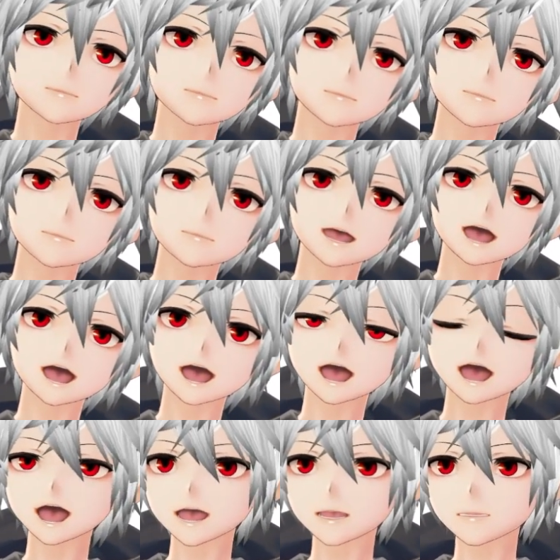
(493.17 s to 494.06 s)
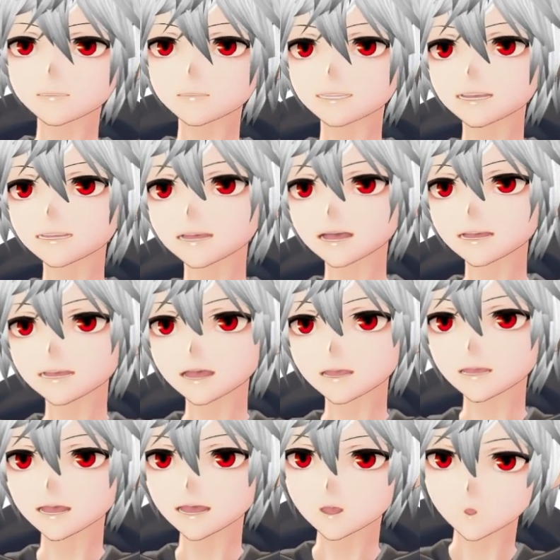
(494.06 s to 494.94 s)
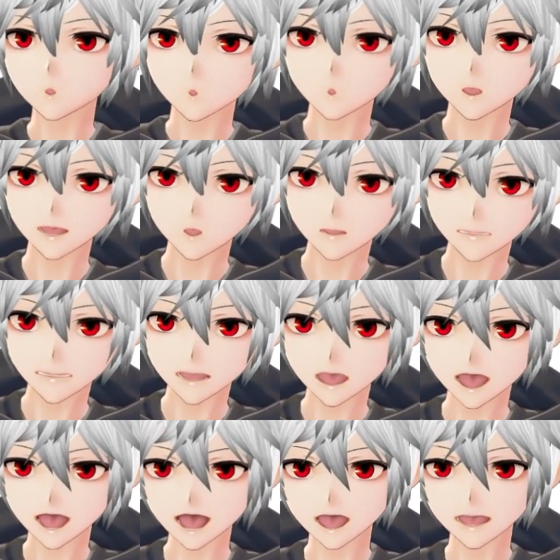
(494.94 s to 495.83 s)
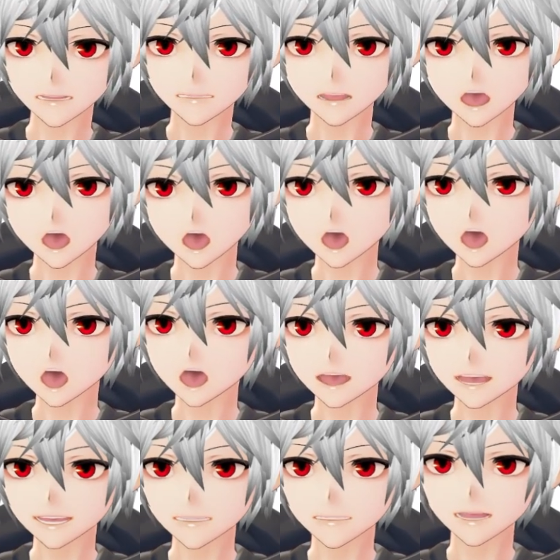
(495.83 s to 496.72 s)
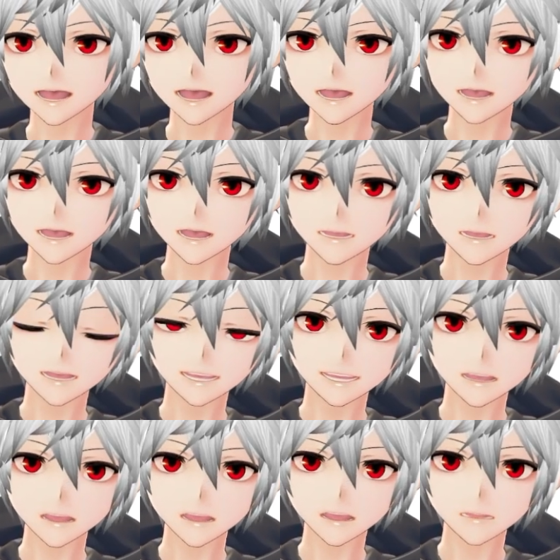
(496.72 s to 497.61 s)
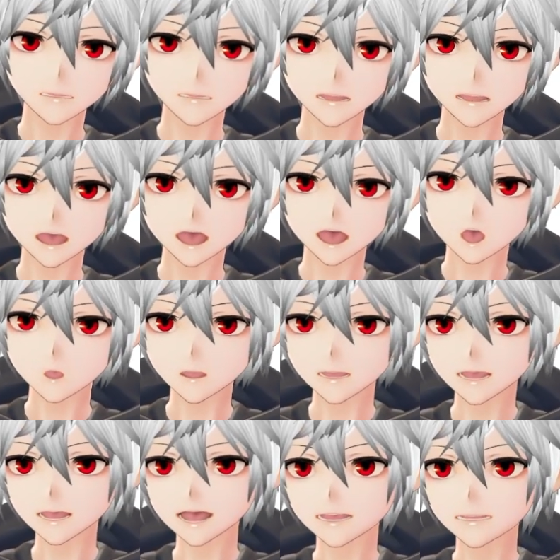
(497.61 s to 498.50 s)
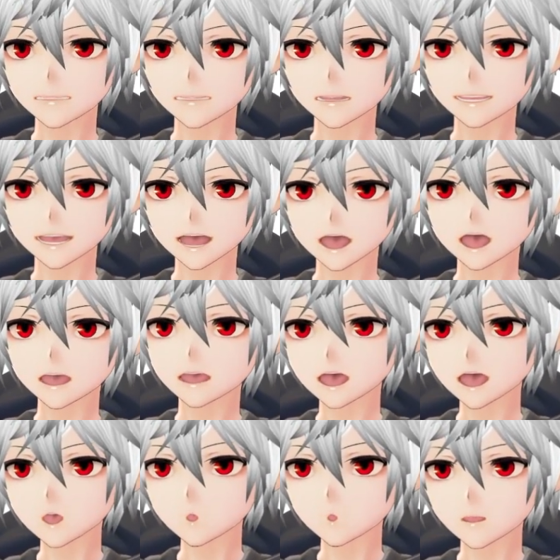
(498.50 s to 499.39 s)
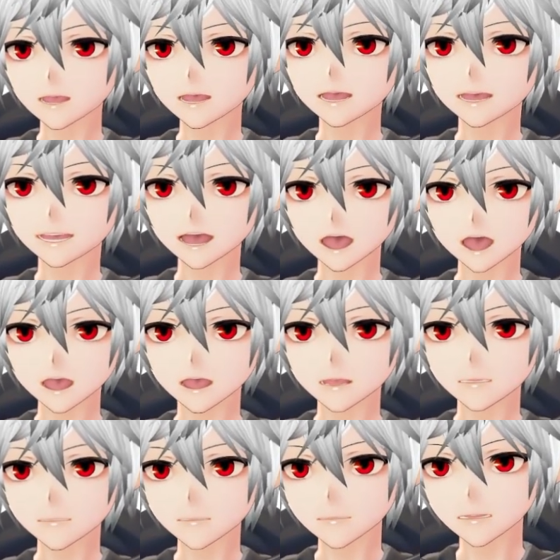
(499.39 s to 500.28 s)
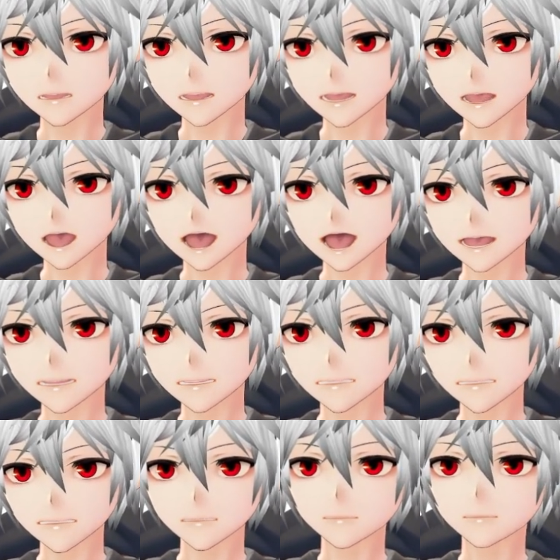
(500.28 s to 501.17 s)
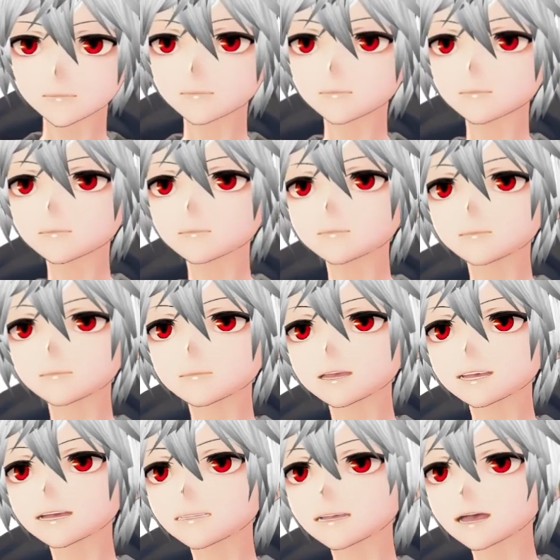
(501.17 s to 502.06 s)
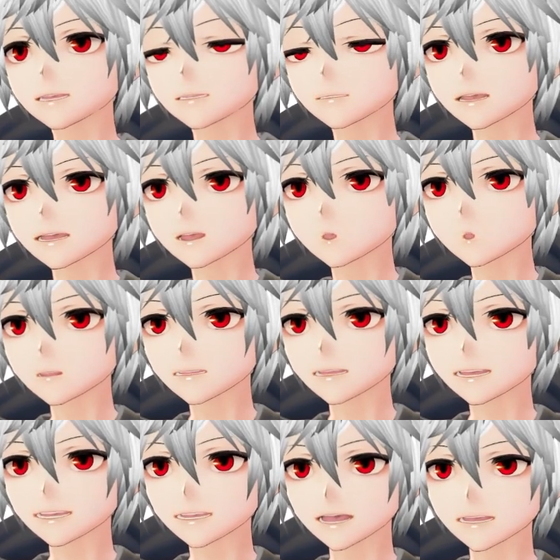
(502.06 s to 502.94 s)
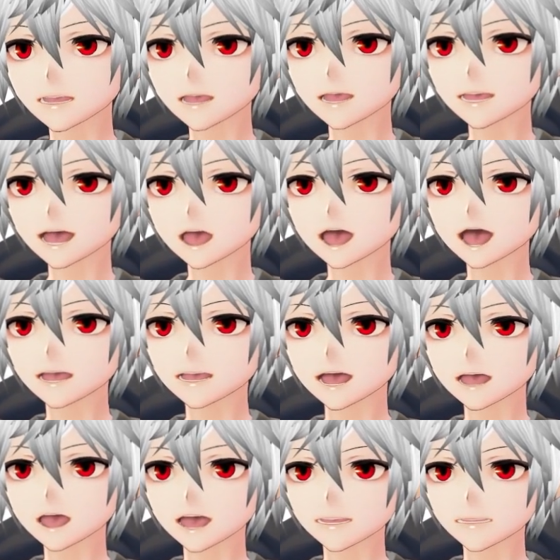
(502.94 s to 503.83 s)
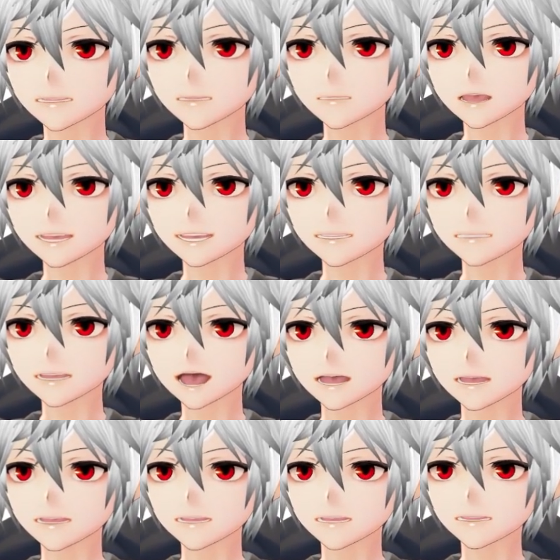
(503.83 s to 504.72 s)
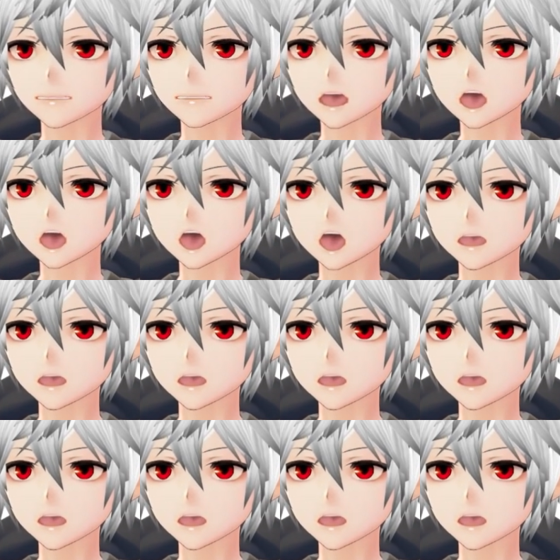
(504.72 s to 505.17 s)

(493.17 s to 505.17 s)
doesn't let you use the mount. So basically they're straight up removing them pretty much. So that's good. Reduced penalty after incapacitation. So